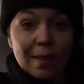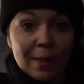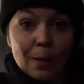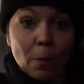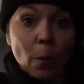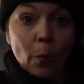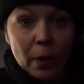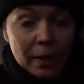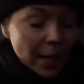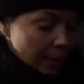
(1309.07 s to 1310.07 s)
There's some
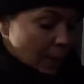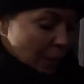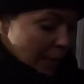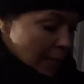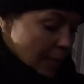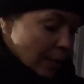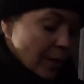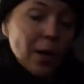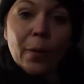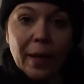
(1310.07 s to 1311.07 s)
weird ass noises
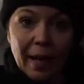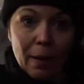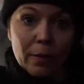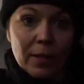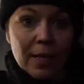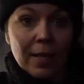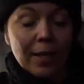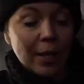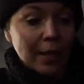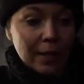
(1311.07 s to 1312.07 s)
going out
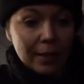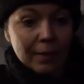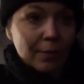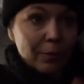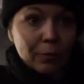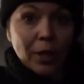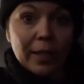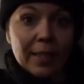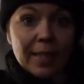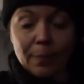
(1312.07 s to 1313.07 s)

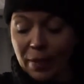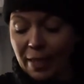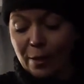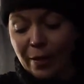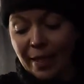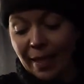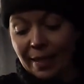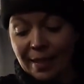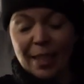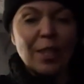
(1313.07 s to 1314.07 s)
front, but it's only
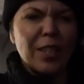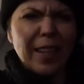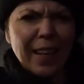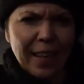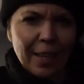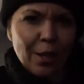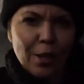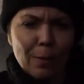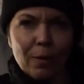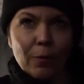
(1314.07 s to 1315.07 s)
like 6:30 and I hear
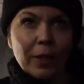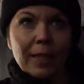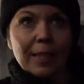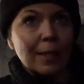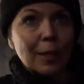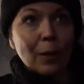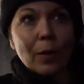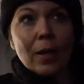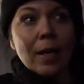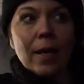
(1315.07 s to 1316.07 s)
human voices, so
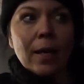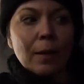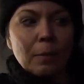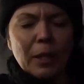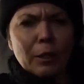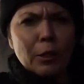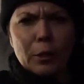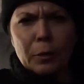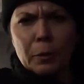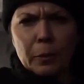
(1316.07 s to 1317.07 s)
not
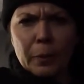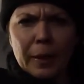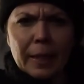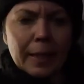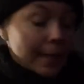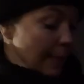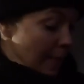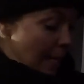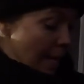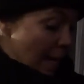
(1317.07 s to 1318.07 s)
sure what it is.
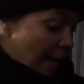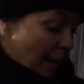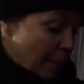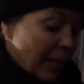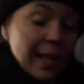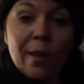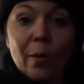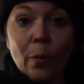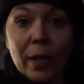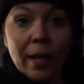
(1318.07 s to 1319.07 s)
But
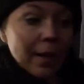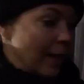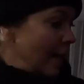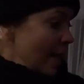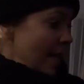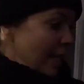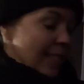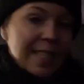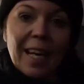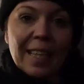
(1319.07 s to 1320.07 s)
anyhow, we are
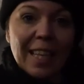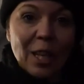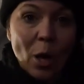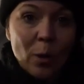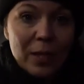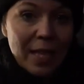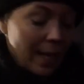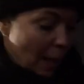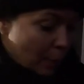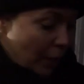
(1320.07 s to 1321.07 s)
inside getting cozy. It
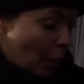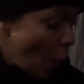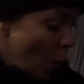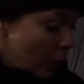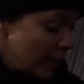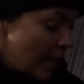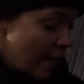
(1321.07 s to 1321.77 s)
got pretty cold.